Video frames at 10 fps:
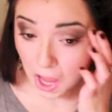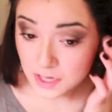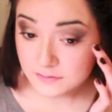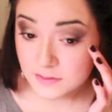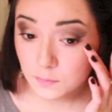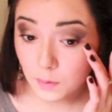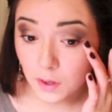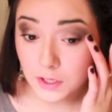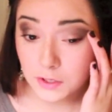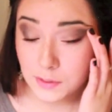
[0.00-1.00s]
And if you
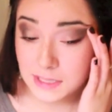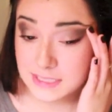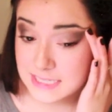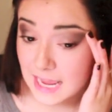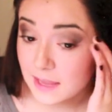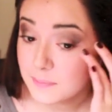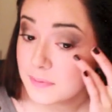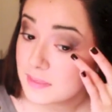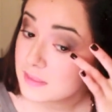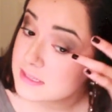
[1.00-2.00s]
want, you can tape
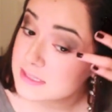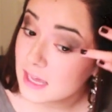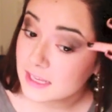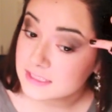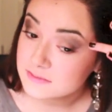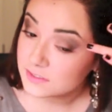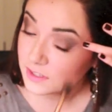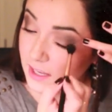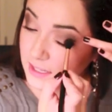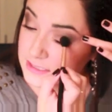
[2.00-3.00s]
the sides of your
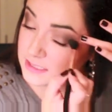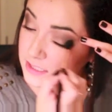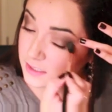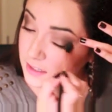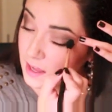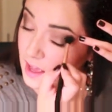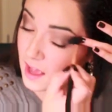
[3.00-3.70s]
eyes here.